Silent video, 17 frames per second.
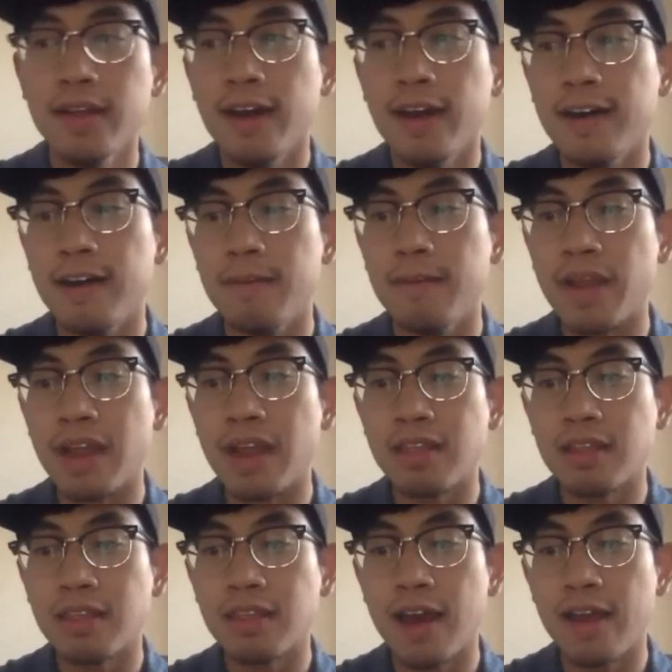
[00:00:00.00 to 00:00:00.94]
And I
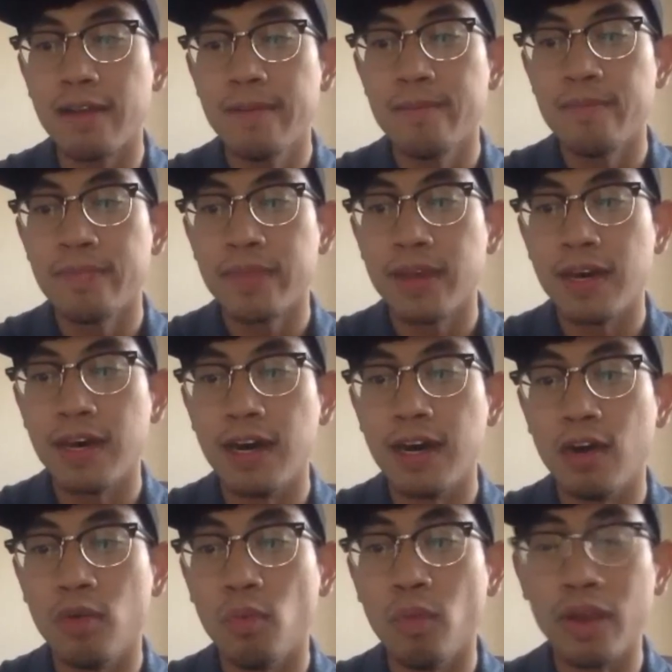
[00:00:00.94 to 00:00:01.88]
think that
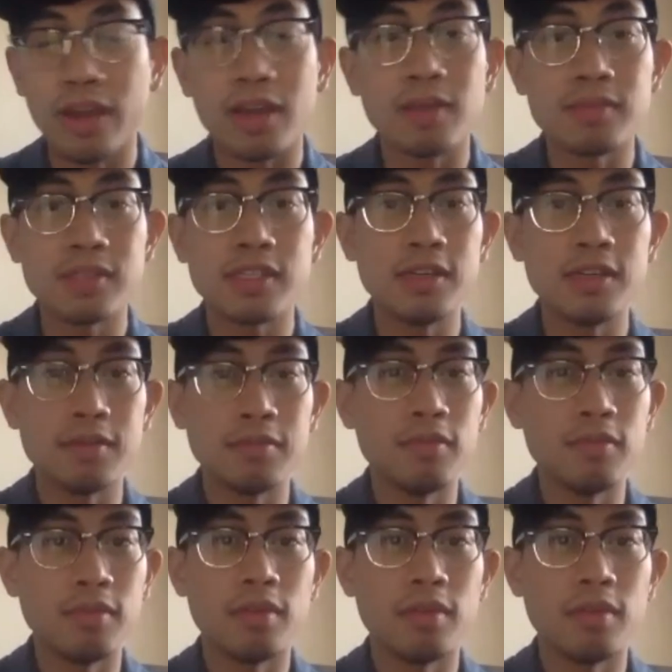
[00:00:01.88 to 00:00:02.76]
when it comes to